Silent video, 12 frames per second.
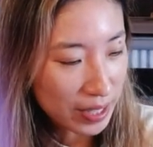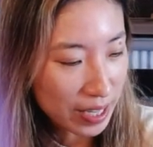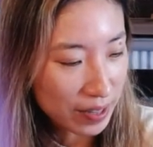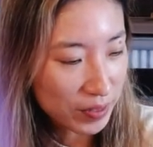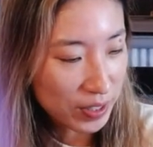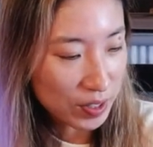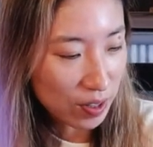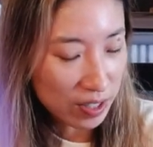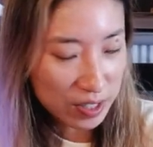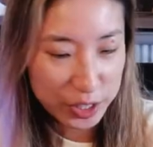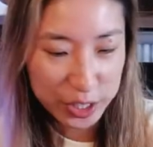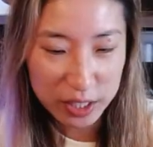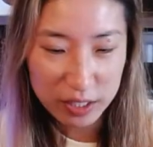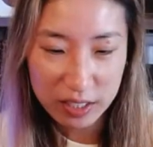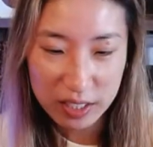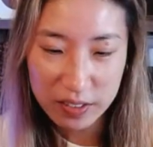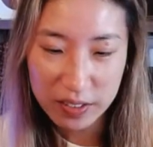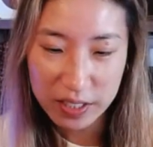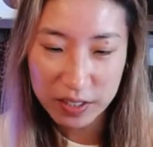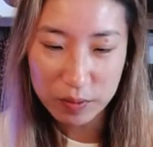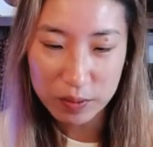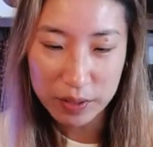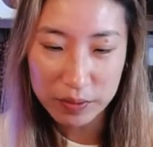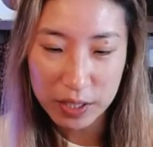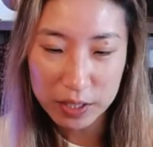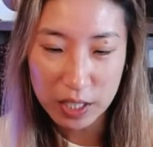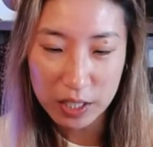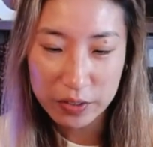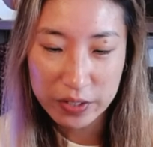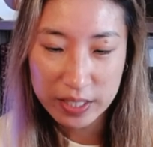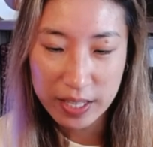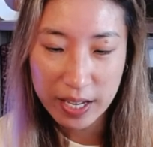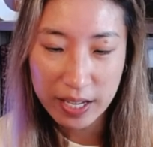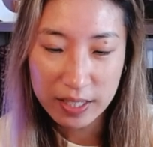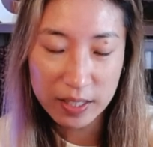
I have the NARS Sheer Glow and then the Revlon Color Stay.